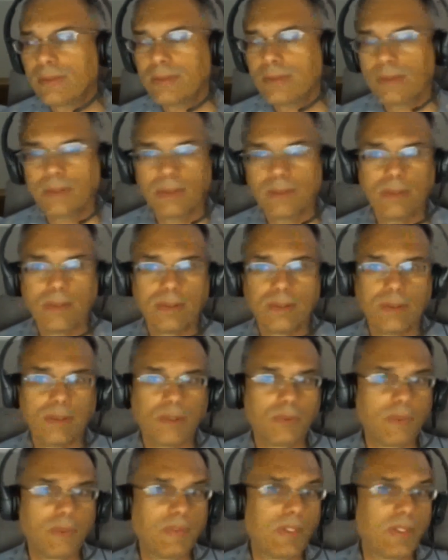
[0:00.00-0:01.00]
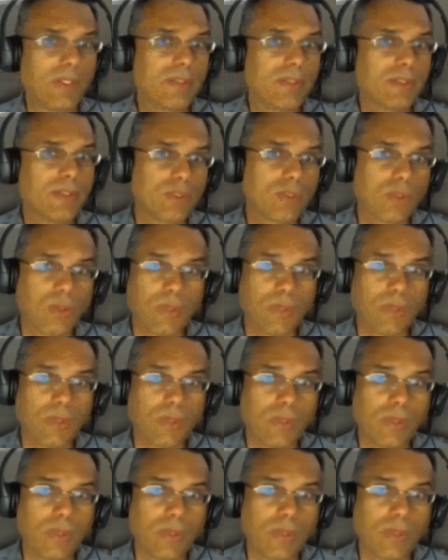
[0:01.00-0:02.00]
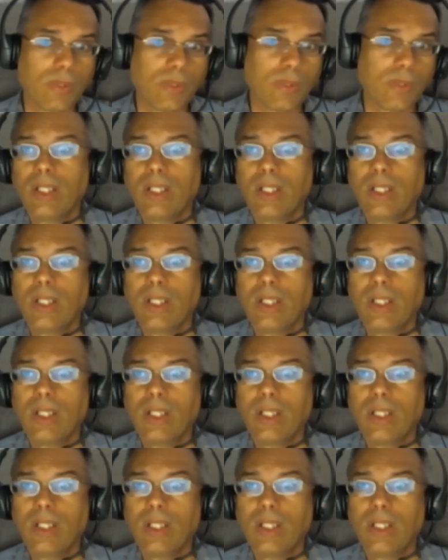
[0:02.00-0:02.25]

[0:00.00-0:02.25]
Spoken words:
We've heard the stories. There's